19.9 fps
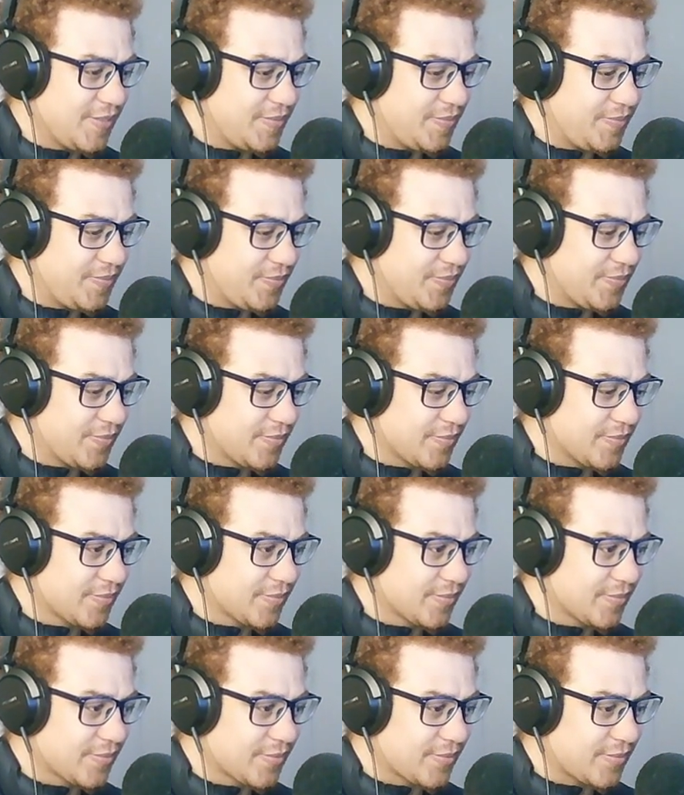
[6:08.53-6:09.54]

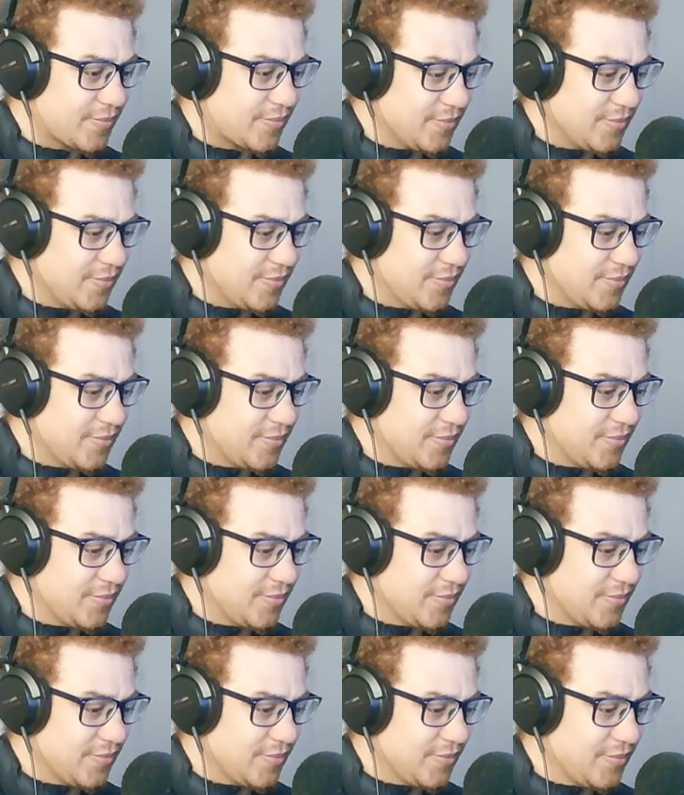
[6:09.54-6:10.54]

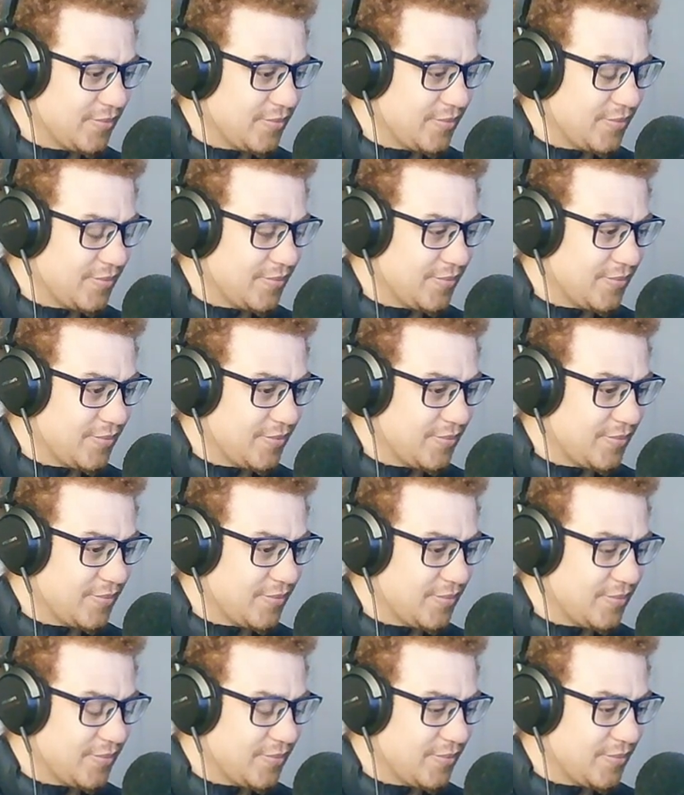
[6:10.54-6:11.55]

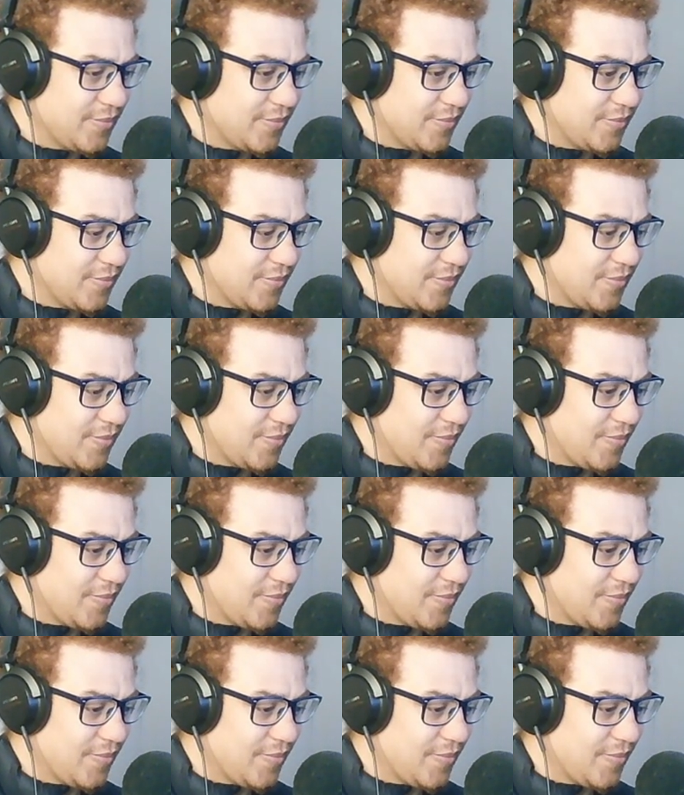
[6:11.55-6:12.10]
(no one is talking)